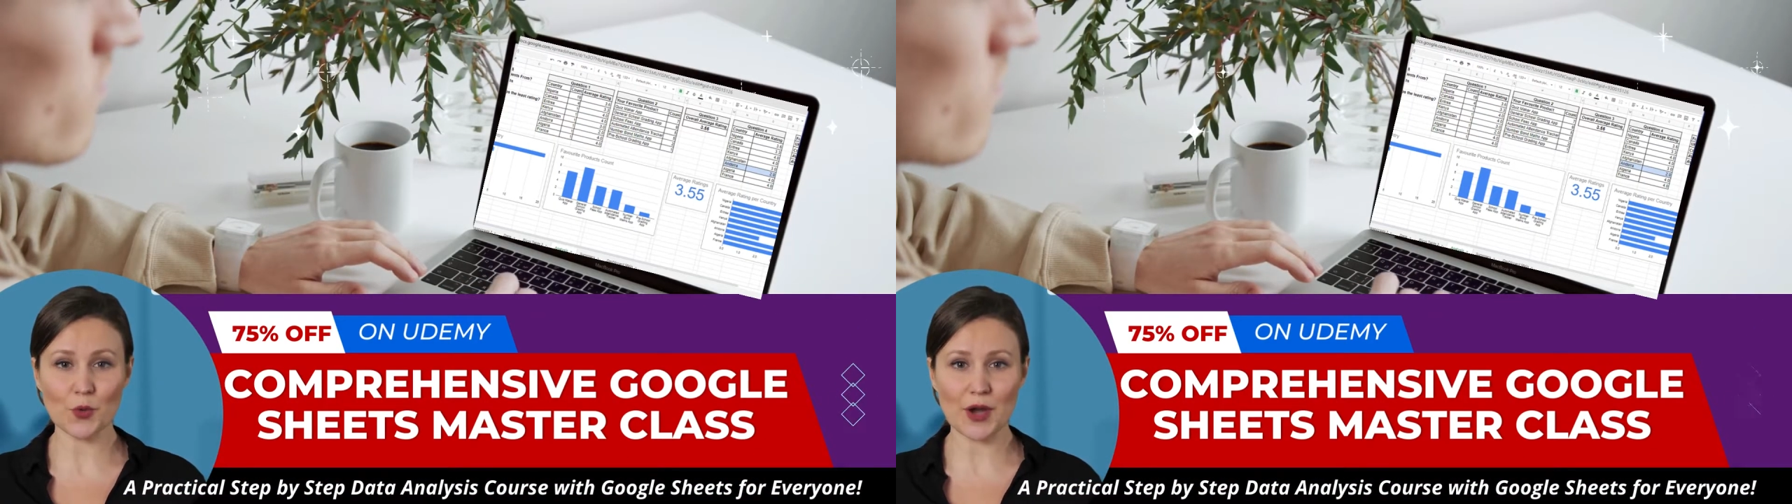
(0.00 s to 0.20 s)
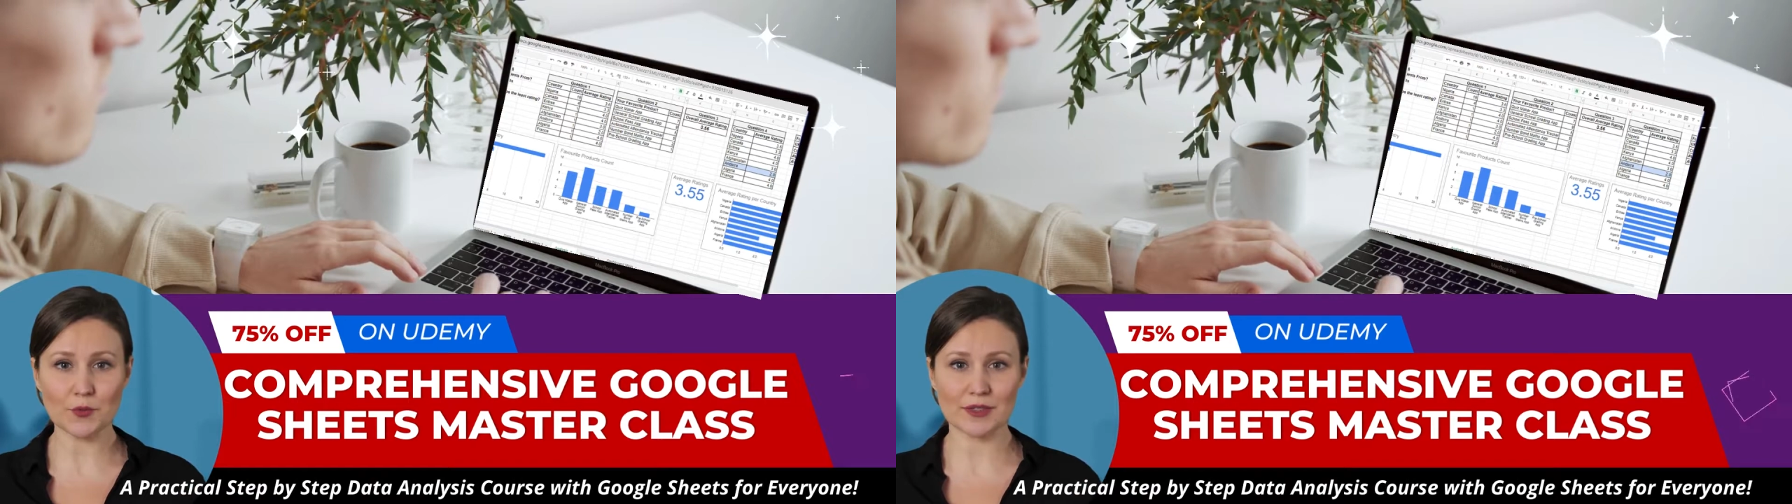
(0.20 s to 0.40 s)

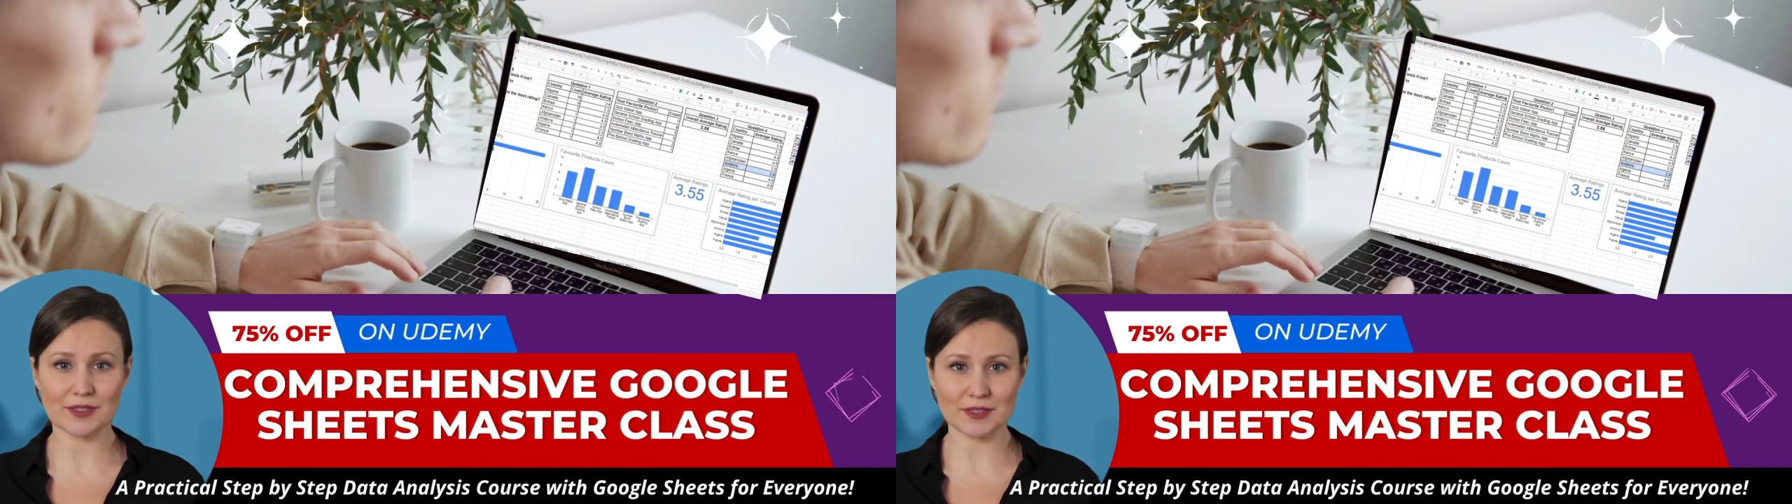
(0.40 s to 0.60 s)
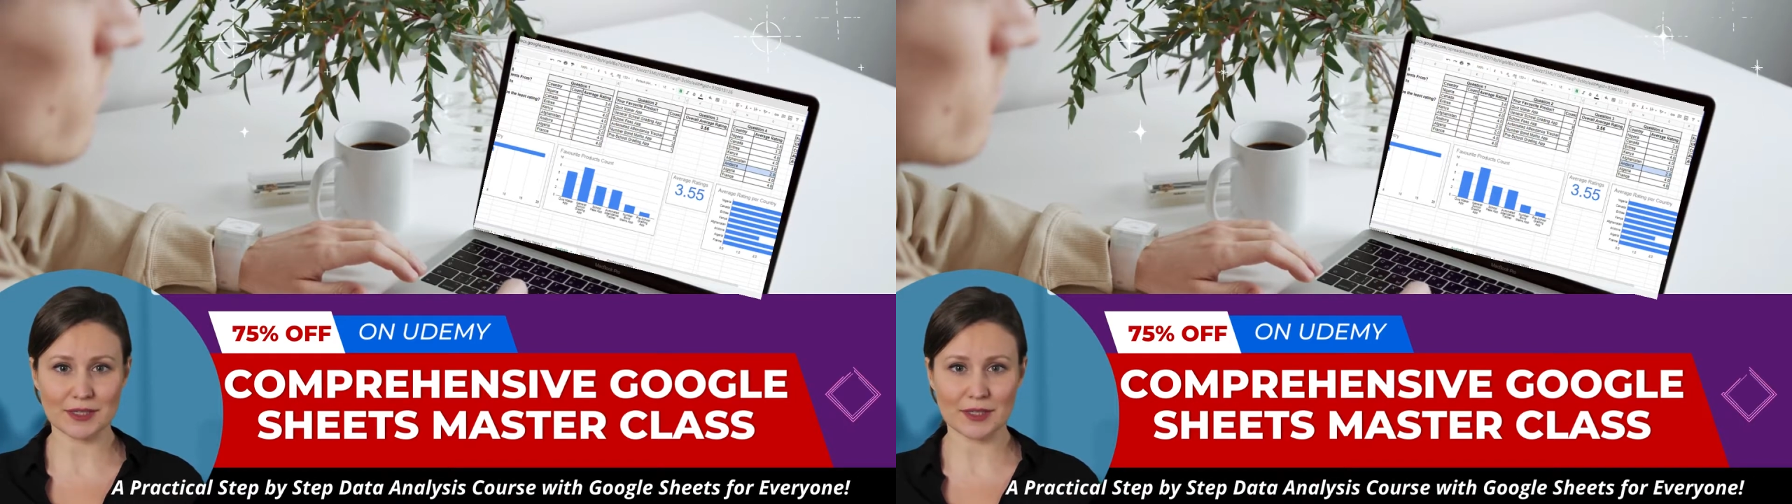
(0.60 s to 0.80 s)
real
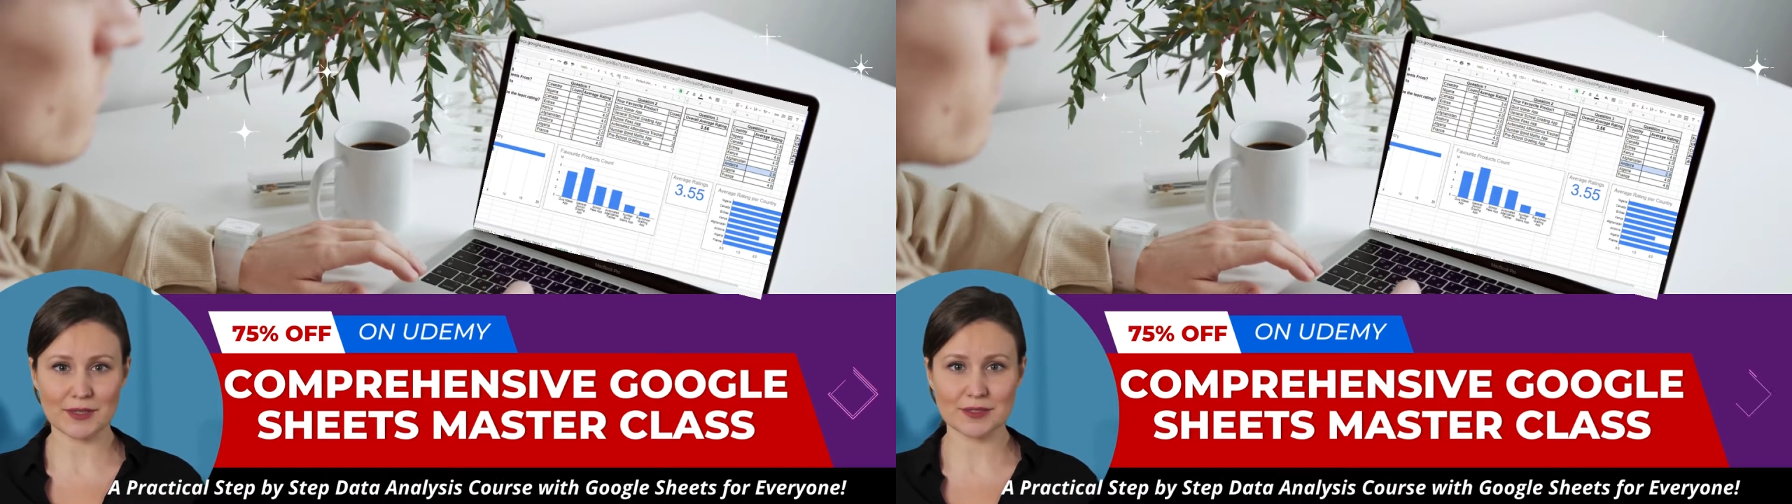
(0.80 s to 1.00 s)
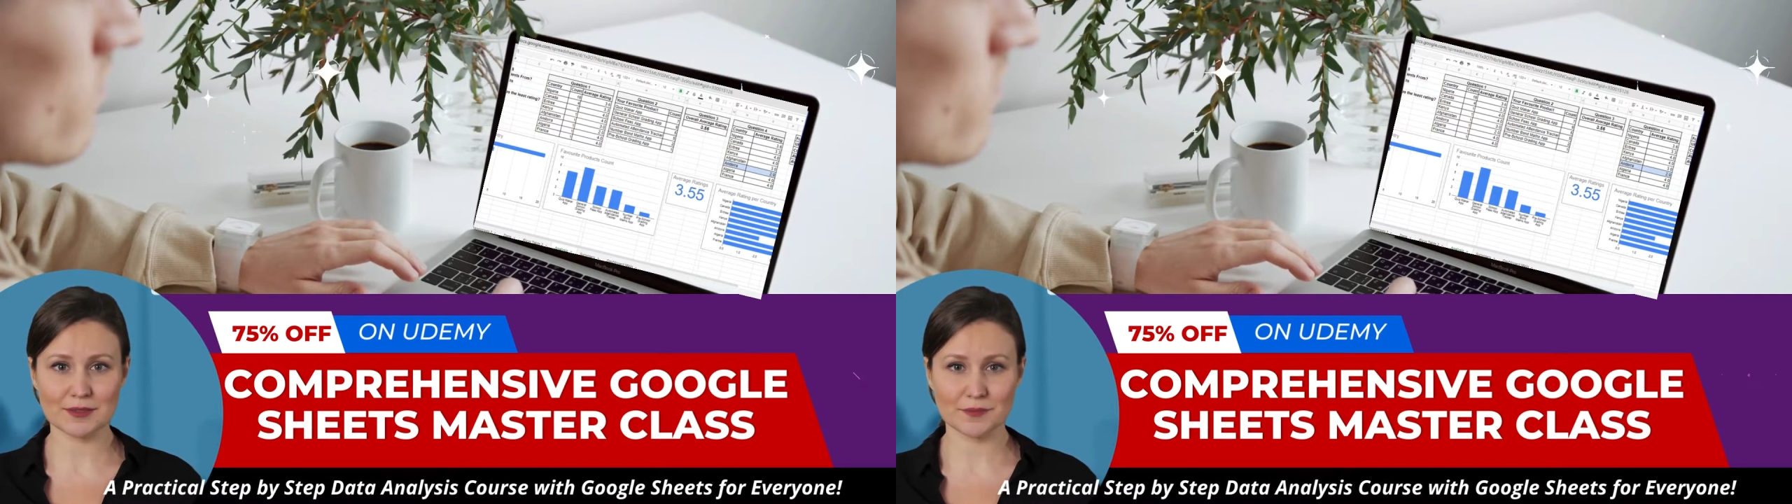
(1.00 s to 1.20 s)
business
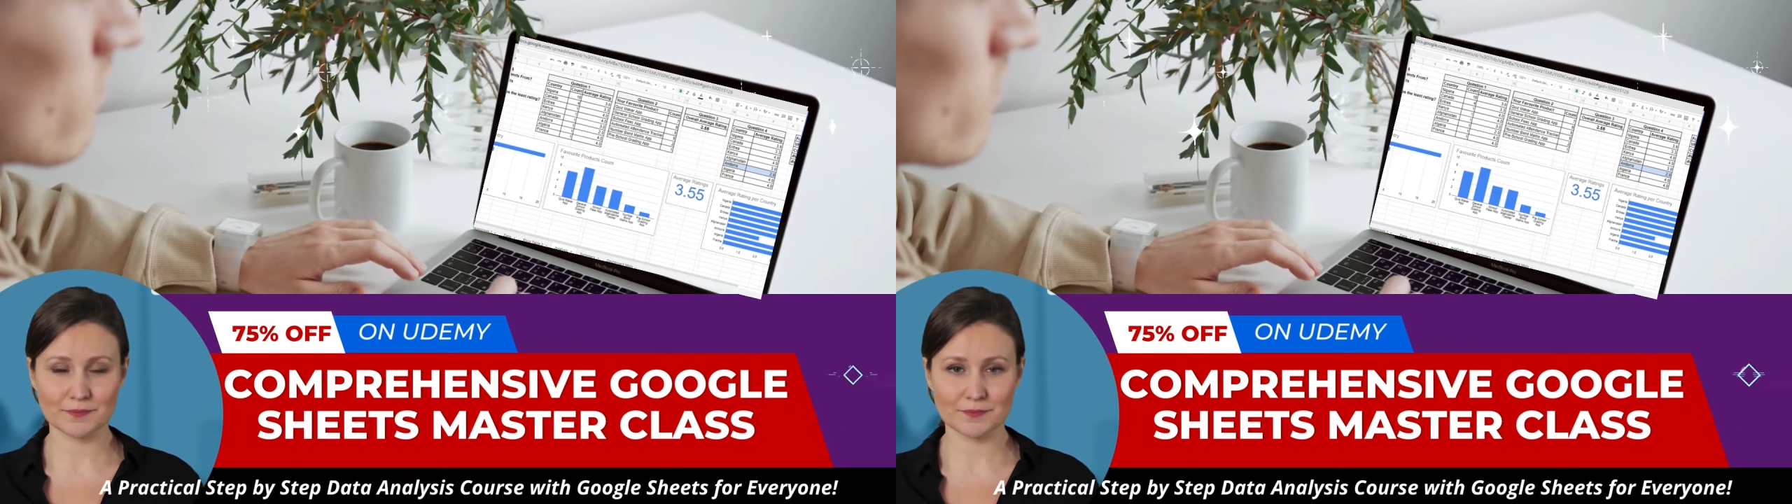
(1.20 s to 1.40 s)
scenarios.